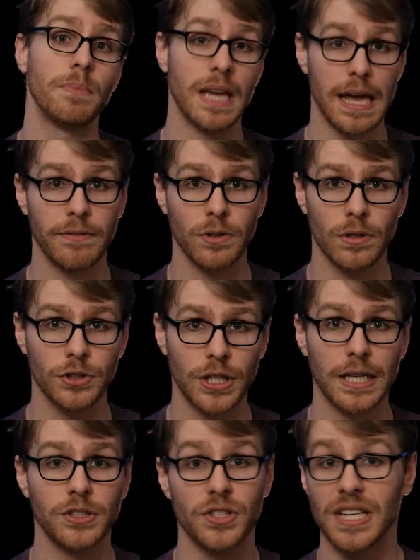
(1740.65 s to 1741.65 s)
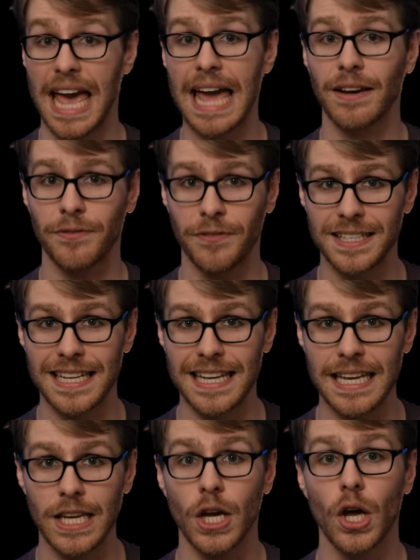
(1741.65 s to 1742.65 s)
behavioral changes, and
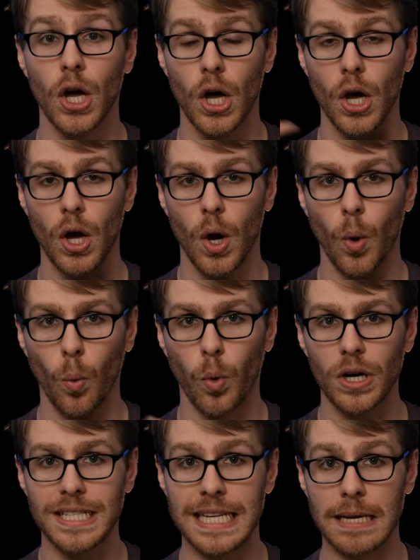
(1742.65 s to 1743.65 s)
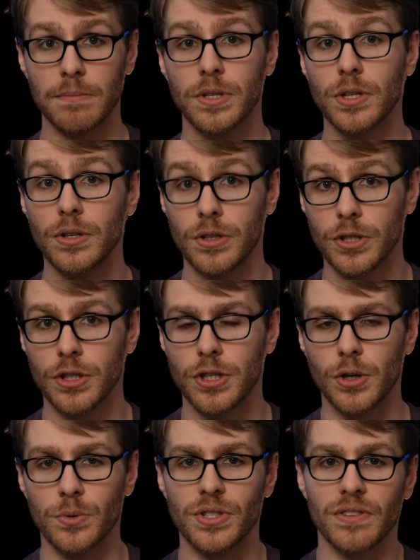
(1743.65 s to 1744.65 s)
fatigue, were deemed
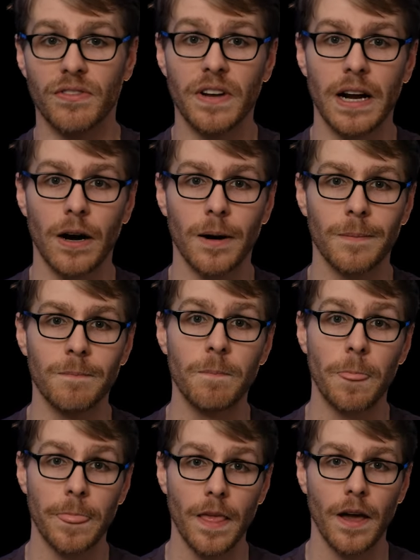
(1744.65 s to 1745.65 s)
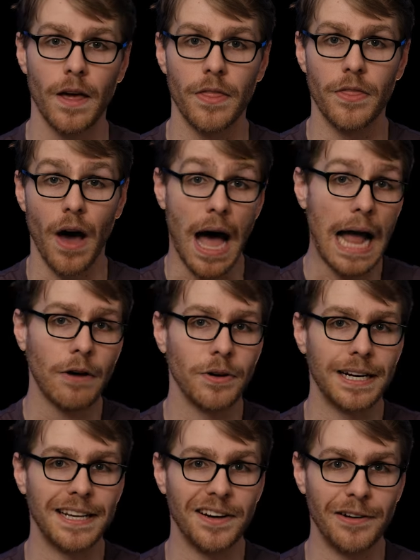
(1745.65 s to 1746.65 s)
too severe. The
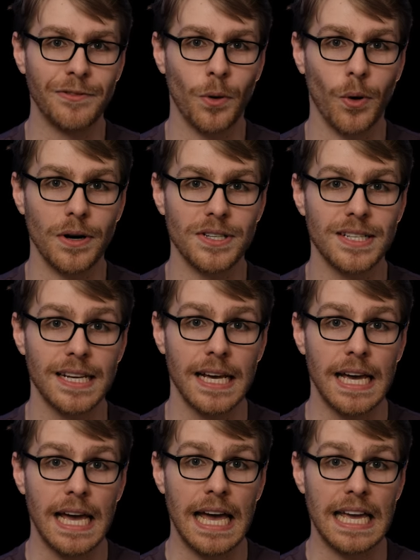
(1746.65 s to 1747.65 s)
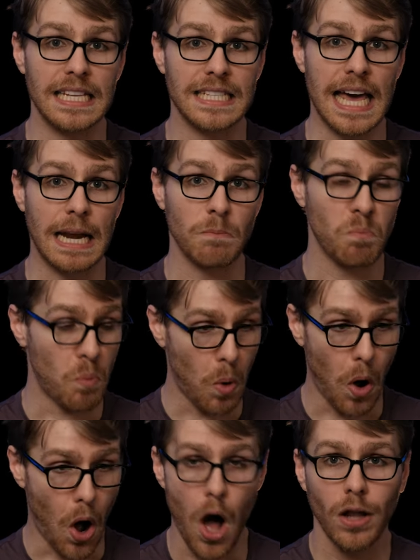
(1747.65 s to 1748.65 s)
irony, of course, is that
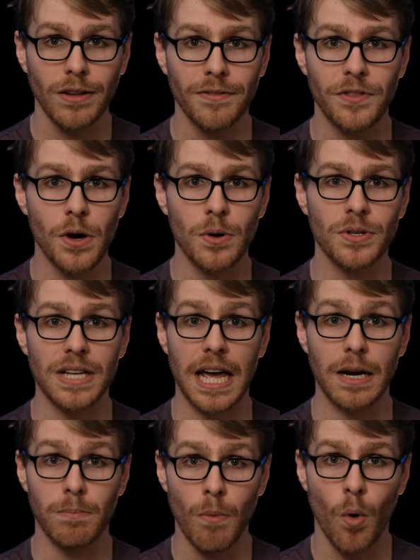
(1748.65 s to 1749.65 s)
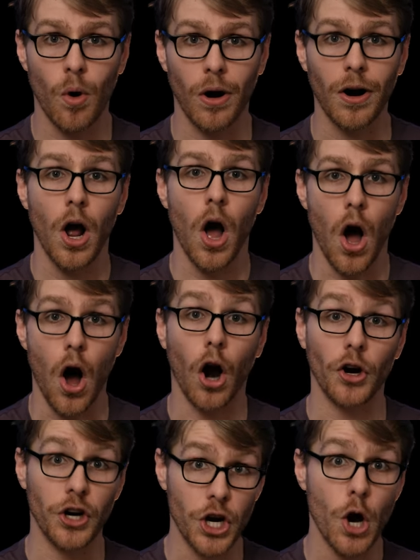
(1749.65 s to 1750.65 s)
all of those and more
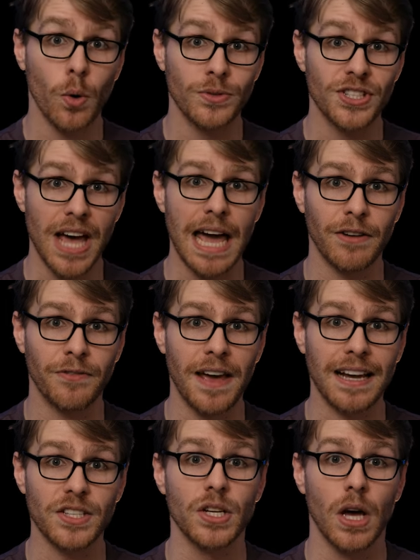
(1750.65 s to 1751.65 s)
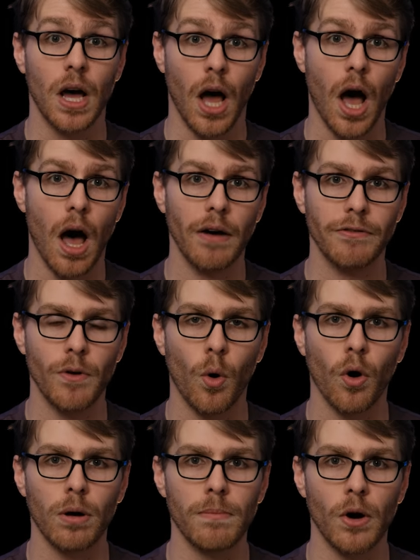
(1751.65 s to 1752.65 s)
are known side effects of
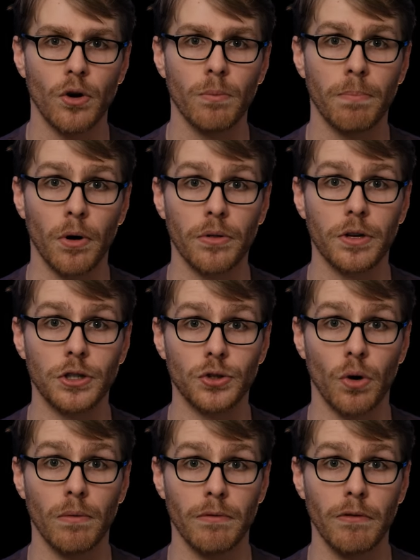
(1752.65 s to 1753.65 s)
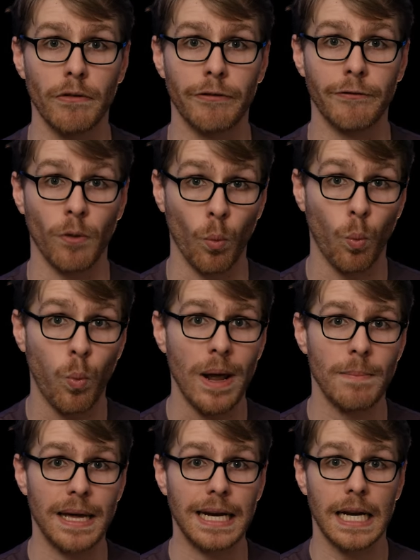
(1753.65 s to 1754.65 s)
hormonal birth control for
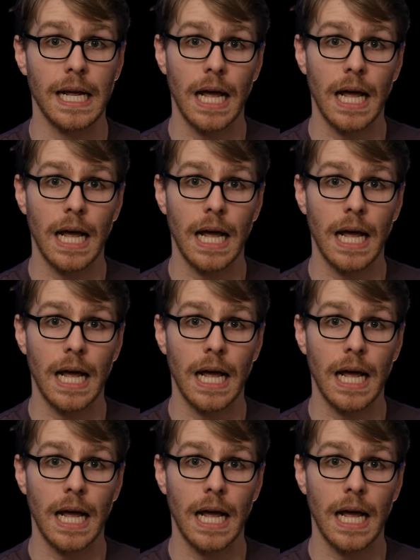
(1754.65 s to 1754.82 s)
women.